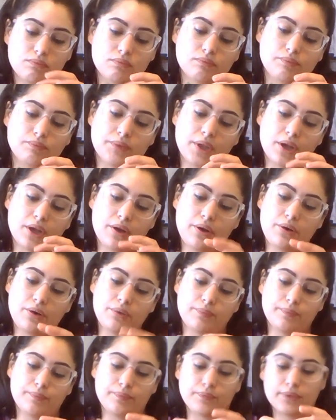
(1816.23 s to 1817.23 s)
no,
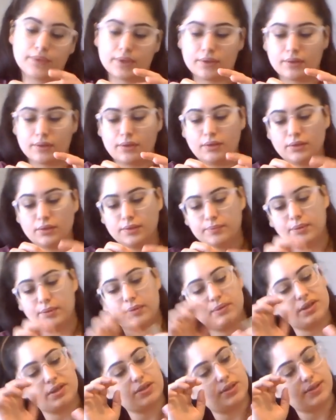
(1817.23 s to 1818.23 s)
looks pretty
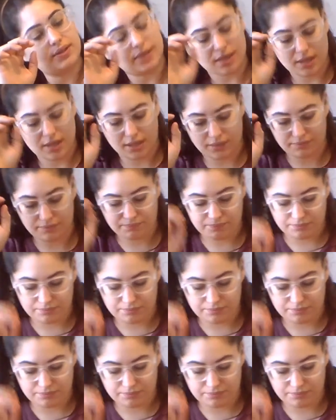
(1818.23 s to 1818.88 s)
much the same.